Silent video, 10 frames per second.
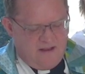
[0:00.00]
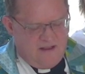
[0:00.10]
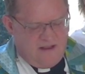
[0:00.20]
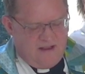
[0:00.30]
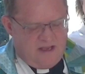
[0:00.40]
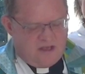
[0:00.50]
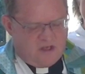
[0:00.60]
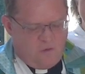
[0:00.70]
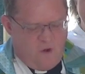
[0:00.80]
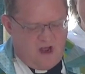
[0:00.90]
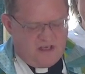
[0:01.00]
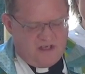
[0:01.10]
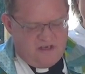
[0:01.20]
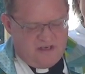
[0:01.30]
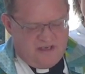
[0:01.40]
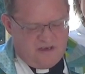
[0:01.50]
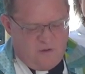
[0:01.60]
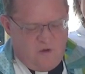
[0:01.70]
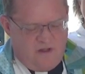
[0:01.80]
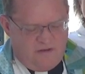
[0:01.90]
it squashes and
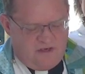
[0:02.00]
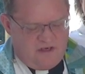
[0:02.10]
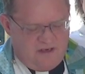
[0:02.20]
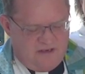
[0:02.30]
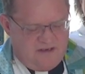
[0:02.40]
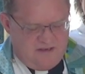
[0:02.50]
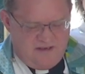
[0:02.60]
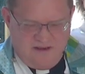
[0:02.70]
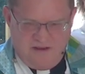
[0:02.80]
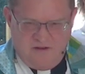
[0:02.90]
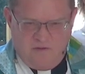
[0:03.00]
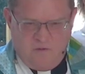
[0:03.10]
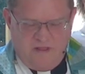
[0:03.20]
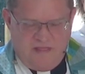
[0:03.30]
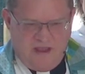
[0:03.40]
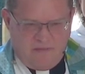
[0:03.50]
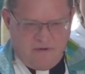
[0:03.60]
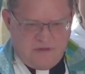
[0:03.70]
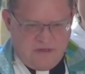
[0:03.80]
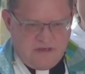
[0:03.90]
quelches what that
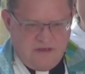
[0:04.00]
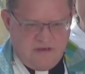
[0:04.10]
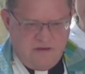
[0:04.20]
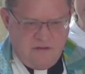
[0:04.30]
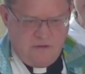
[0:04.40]
person can do.